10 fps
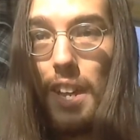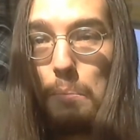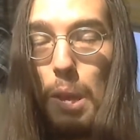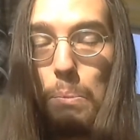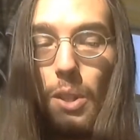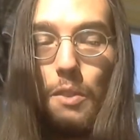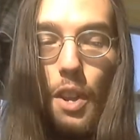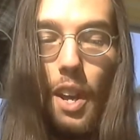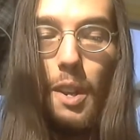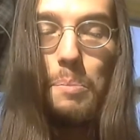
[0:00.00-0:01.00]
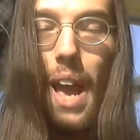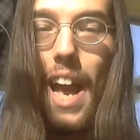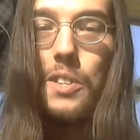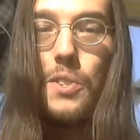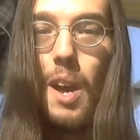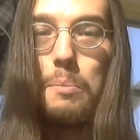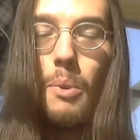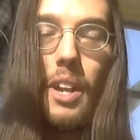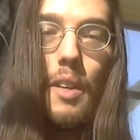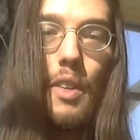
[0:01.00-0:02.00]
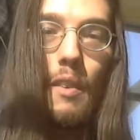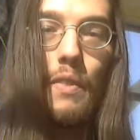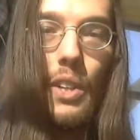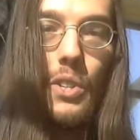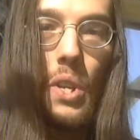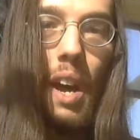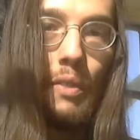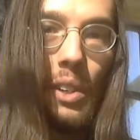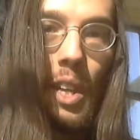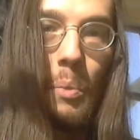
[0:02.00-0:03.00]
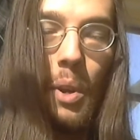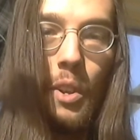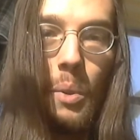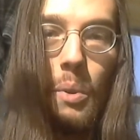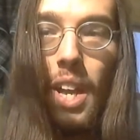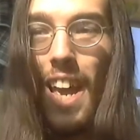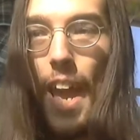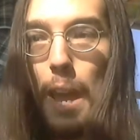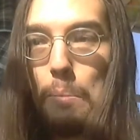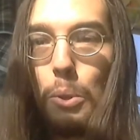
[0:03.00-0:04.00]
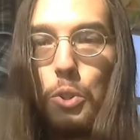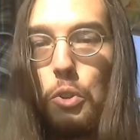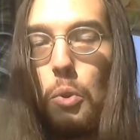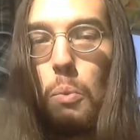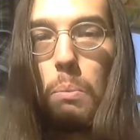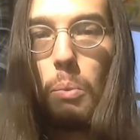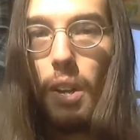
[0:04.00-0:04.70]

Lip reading: People have gotten past that point, I think, philosophically, where they're able to